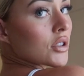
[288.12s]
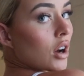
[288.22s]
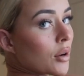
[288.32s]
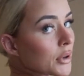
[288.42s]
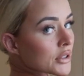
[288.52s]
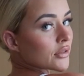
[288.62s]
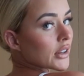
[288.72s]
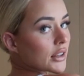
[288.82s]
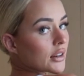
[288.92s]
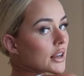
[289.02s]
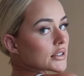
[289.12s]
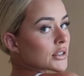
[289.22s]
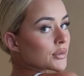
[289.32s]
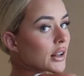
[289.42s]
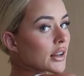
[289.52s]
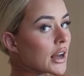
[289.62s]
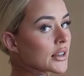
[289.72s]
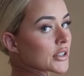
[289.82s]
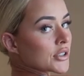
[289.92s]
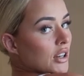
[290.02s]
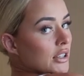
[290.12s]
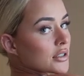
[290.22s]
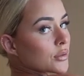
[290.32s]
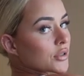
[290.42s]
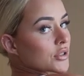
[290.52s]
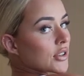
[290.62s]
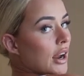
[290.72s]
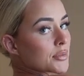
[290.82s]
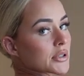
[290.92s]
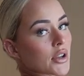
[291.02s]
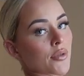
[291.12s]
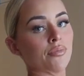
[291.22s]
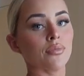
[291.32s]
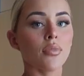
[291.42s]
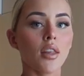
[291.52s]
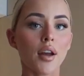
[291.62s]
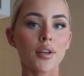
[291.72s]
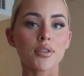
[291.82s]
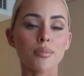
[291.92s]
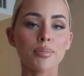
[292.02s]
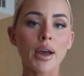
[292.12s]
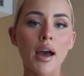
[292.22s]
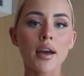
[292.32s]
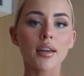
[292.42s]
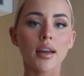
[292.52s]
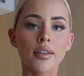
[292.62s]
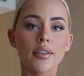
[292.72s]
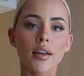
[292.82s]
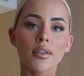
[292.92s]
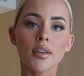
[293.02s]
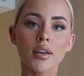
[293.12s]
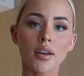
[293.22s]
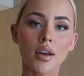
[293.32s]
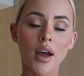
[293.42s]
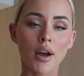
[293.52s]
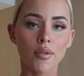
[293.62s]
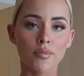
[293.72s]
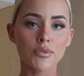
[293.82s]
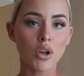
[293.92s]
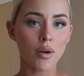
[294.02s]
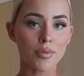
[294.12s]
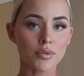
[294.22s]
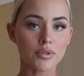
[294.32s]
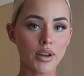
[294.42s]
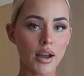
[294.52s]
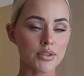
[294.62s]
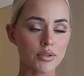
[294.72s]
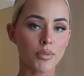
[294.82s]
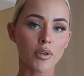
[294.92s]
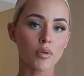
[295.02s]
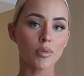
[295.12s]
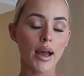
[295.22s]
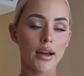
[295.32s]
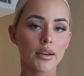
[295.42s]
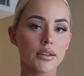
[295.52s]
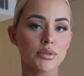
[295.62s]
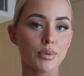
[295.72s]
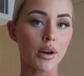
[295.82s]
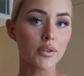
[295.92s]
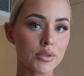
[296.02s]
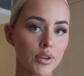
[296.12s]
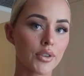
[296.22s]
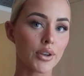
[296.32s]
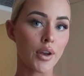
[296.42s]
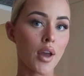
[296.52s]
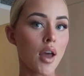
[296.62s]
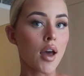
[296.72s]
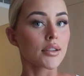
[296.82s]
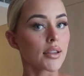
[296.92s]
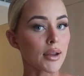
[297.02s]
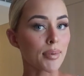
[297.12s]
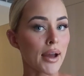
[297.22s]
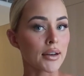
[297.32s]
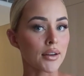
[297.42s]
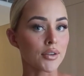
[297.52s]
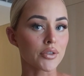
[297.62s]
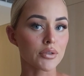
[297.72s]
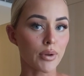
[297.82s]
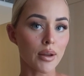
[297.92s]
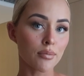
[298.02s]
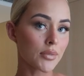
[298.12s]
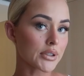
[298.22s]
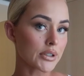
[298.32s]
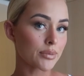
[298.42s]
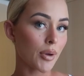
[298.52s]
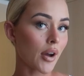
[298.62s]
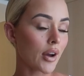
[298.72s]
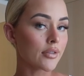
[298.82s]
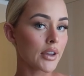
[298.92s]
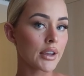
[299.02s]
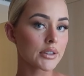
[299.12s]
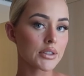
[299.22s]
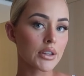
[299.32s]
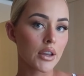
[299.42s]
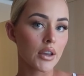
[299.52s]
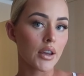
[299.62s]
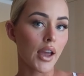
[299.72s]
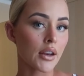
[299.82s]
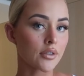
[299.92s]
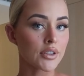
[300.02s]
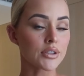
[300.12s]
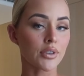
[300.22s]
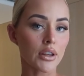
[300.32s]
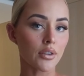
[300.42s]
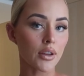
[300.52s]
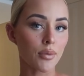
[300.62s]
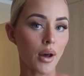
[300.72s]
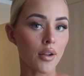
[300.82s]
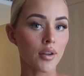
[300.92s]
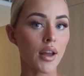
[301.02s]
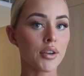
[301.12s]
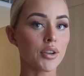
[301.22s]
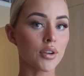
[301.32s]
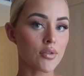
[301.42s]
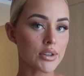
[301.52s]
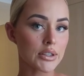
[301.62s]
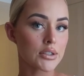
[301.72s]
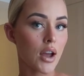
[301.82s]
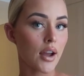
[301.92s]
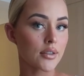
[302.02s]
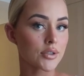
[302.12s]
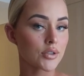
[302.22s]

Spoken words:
top is really nice as well. It has adjustable straps at the back, and then the top also has removable padding as well. So if you like padding in your swim, this is perfect. and it fits really, really well. And you can obviously tighten the